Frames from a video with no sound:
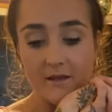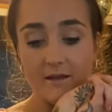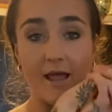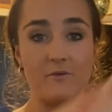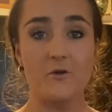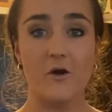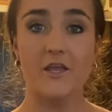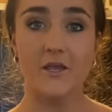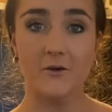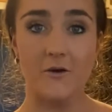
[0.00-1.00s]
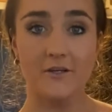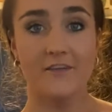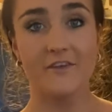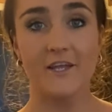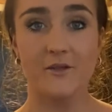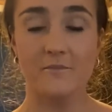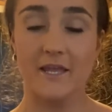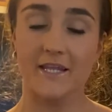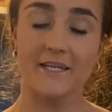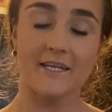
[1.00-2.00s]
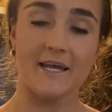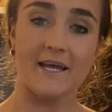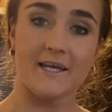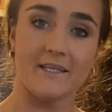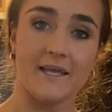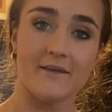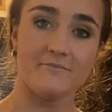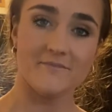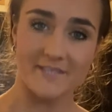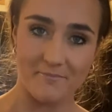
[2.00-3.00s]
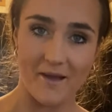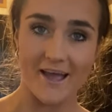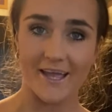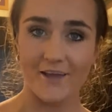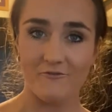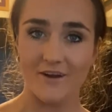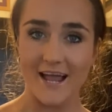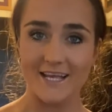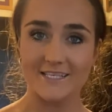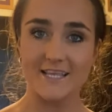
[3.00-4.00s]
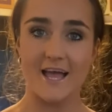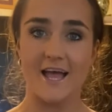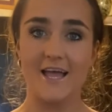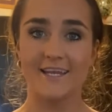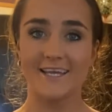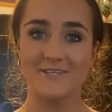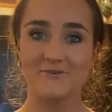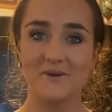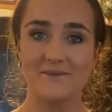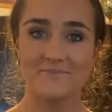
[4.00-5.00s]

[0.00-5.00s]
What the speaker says: Let me know how you get on if you end up making it, and yeah, sit back, relax, and enjoy.